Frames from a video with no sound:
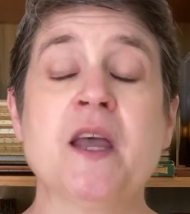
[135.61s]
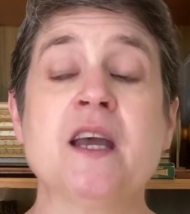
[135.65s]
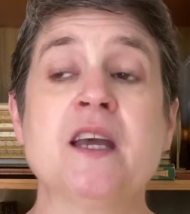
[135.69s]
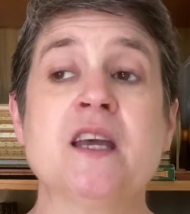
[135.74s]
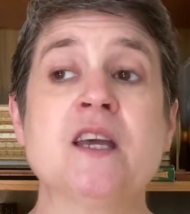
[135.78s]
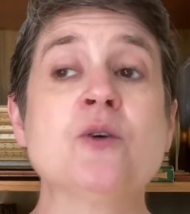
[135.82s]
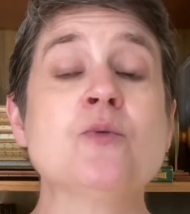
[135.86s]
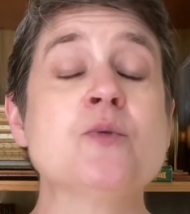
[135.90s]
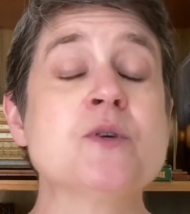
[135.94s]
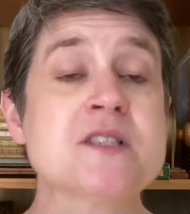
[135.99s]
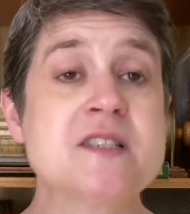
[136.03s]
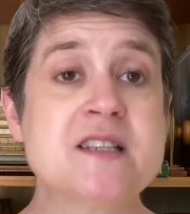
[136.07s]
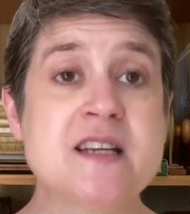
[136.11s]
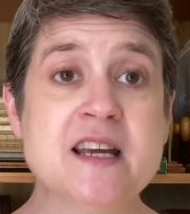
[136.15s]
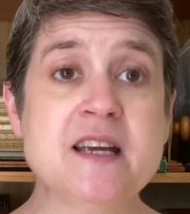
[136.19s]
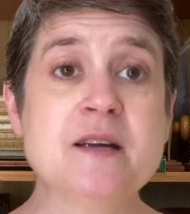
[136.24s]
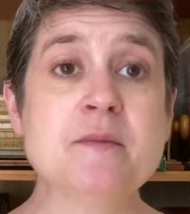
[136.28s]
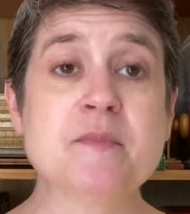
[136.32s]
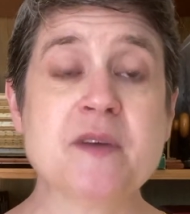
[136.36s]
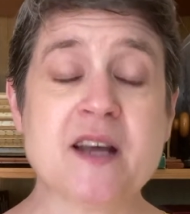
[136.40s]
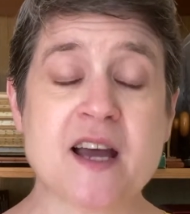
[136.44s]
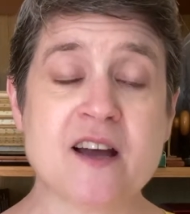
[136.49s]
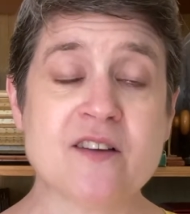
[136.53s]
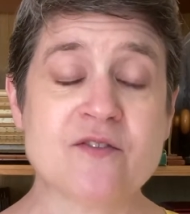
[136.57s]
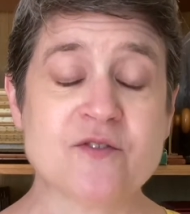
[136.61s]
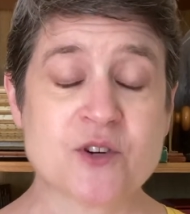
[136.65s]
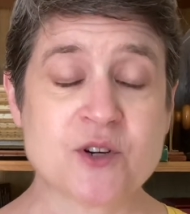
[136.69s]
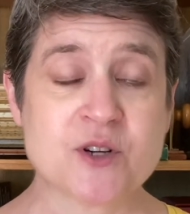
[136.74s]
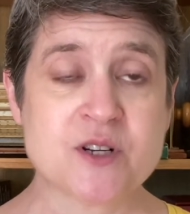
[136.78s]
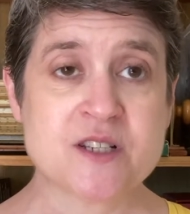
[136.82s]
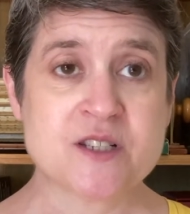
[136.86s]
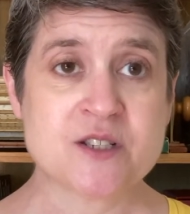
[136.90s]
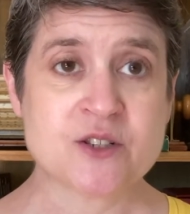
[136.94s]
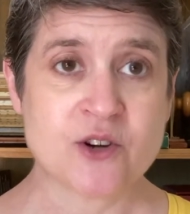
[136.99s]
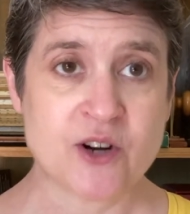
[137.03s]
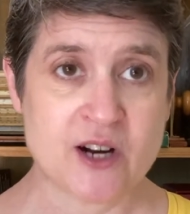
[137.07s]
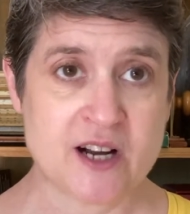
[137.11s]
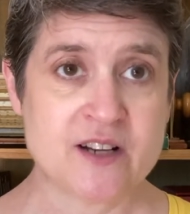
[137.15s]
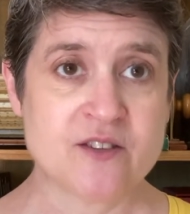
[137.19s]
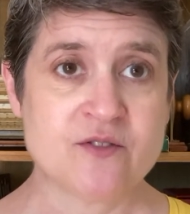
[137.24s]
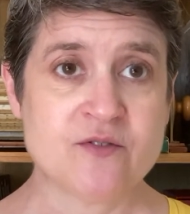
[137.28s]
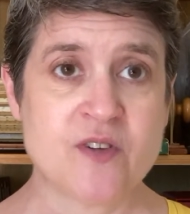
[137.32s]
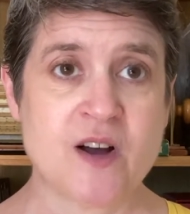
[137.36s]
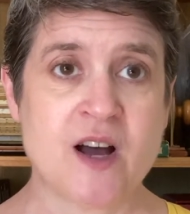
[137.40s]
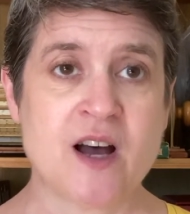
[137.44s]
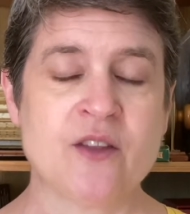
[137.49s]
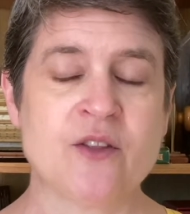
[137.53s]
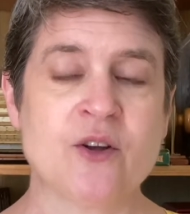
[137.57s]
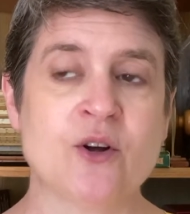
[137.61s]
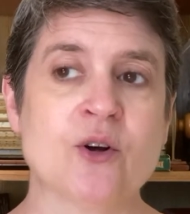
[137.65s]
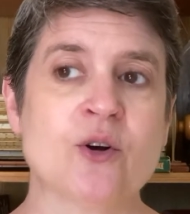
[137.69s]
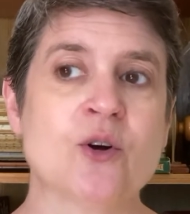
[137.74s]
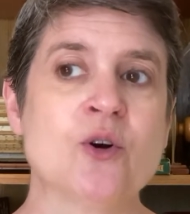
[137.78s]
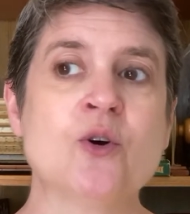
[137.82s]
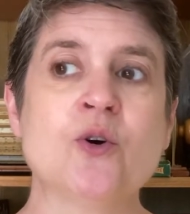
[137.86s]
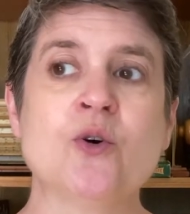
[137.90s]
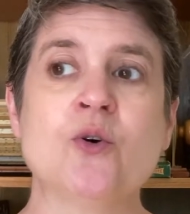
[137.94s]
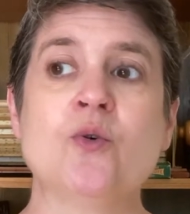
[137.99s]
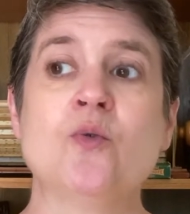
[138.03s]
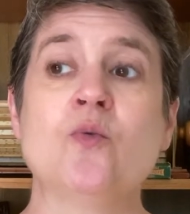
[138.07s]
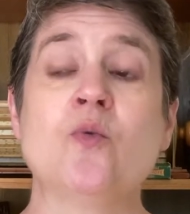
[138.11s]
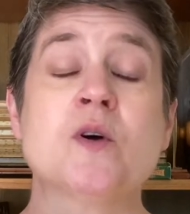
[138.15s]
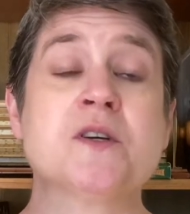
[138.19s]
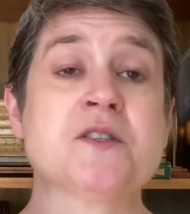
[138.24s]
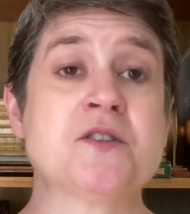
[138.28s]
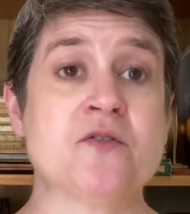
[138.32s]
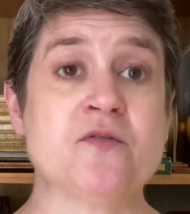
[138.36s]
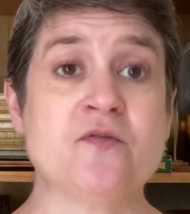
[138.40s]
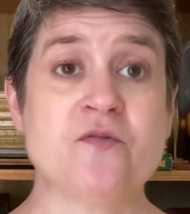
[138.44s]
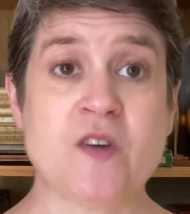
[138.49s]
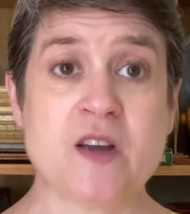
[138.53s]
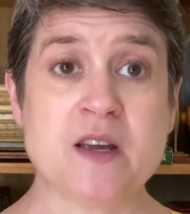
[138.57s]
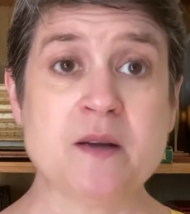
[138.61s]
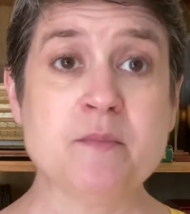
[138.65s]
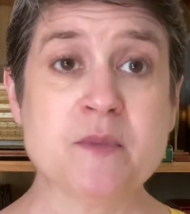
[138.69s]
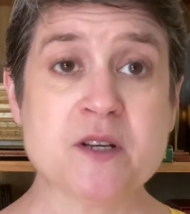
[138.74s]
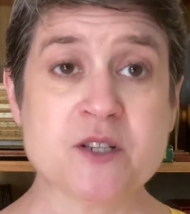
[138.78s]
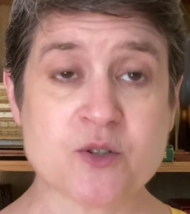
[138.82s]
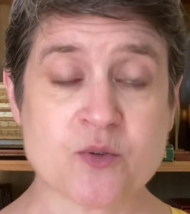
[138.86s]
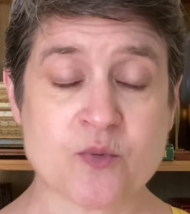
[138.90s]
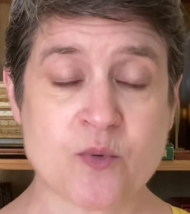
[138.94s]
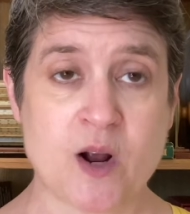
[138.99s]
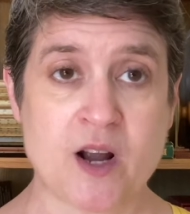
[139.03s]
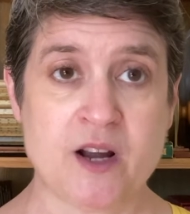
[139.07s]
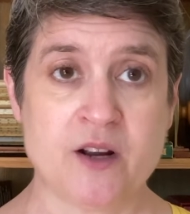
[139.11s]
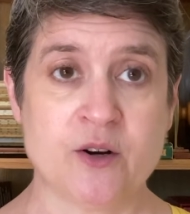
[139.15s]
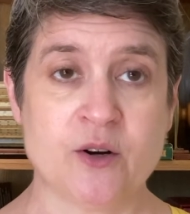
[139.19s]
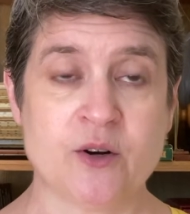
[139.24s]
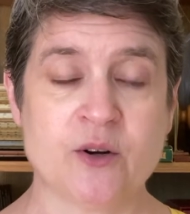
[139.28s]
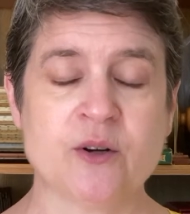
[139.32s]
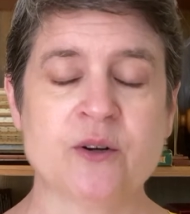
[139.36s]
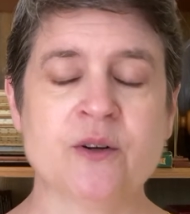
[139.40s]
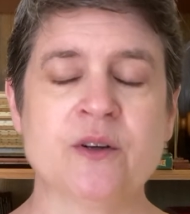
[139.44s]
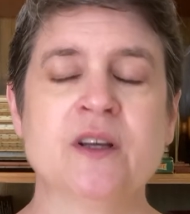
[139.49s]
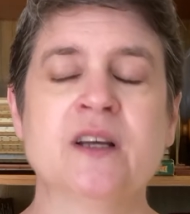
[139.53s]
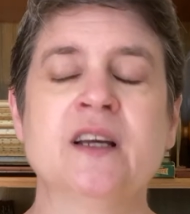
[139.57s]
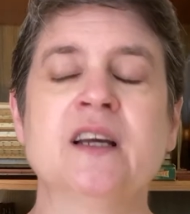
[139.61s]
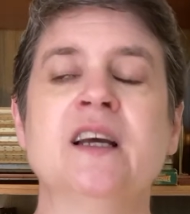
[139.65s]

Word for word: He was named after his grandfather, who was a famous writer.